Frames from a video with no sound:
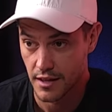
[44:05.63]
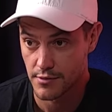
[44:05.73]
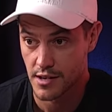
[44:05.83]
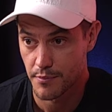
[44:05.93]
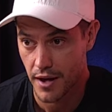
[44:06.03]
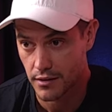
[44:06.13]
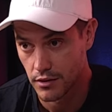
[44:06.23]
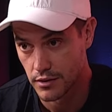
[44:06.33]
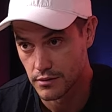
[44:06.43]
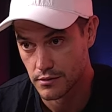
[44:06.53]
That was our
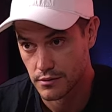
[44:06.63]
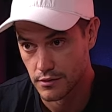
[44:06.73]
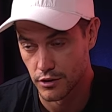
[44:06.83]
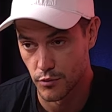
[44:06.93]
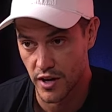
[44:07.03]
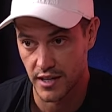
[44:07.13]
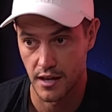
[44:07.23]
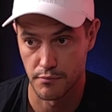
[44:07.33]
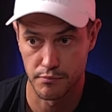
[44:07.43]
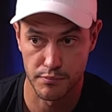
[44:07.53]
backline mm. on the mm.
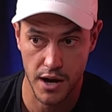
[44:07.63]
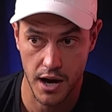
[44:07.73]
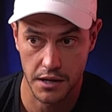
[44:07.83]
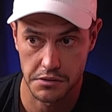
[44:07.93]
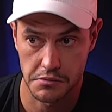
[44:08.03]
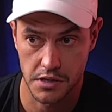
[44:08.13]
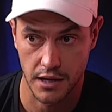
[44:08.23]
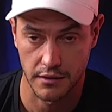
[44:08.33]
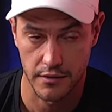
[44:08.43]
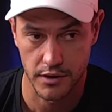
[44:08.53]
weekend, bar
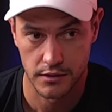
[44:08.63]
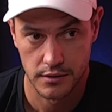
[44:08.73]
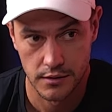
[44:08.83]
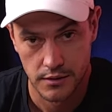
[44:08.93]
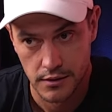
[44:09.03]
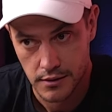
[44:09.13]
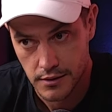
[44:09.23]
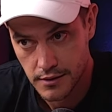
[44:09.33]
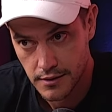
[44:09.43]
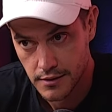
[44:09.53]
Jake Lever.
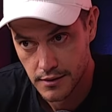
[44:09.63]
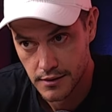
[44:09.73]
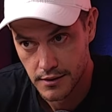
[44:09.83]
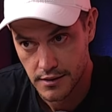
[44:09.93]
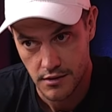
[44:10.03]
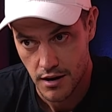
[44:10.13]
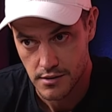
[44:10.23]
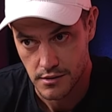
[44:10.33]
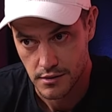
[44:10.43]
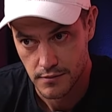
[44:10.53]
Mm. Yeah. That's
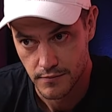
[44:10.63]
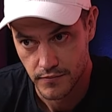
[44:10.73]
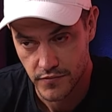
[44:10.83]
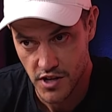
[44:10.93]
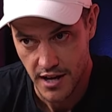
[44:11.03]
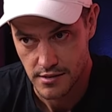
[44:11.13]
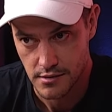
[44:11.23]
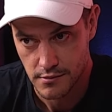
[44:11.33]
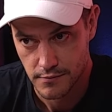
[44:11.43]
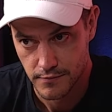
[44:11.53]
crazy.
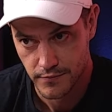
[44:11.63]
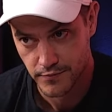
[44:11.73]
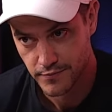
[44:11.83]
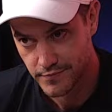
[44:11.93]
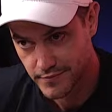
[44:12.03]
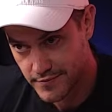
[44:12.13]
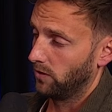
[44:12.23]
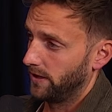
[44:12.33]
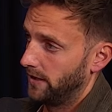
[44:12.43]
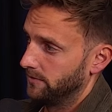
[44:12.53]
Jace. Yeah,
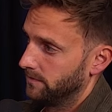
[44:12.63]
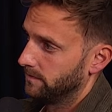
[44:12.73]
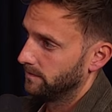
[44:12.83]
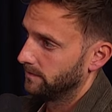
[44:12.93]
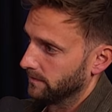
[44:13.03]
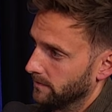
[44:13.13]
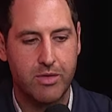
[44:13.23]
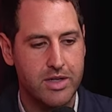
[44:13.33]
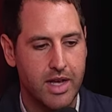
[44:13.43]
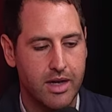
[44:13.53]
well done.
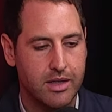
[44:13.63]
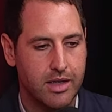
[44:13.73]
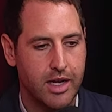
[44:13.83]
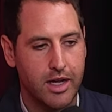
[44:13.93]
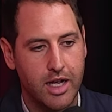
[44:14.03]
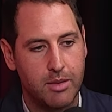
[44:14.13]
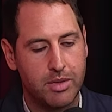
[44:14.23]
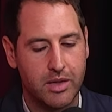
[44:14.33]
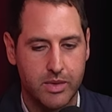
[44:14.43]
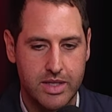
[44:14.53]
Never in doubt. And I
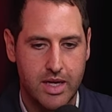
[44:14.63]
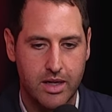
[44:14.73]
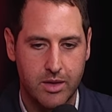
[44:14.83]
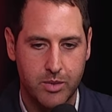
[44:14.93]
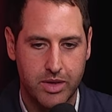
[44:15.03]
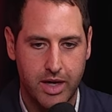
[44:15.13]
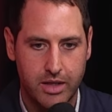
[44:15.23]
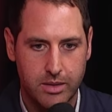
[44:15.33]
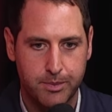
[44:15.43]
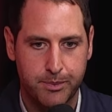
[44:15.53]
can't believe we doubted him with
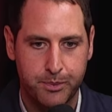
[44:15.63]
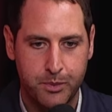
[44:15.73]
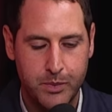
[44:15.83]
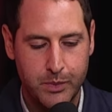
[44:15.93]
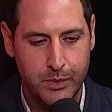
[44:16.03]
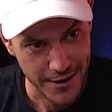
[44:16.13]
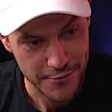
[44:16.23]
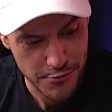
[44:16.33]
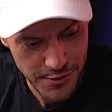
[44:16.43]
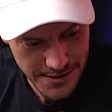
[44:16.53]
Caleb. Yeah,
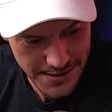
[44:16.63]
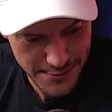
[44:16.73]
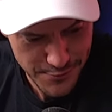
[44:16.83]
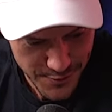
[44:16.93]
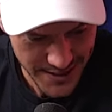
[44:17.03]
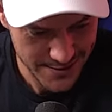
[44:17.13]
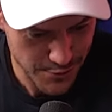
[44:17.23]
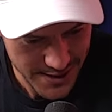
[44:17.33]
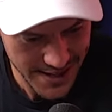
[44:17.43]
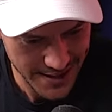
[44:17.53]
we did. We,
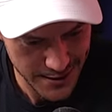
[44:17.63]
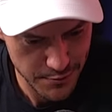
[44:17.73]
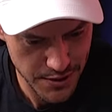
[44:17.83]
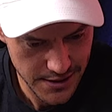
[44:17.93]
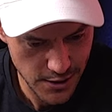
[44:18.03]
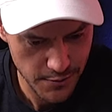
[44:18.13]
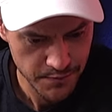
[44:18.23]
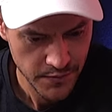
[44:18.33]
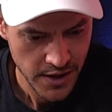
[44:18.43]
we doubted him big time.